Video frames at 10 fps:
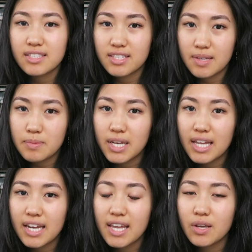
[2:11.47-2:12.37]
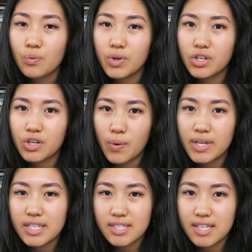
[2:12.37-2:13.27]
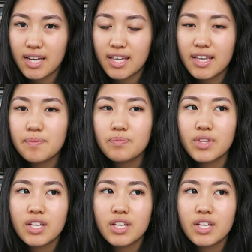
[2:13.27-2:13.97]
intimidating when you're going to study.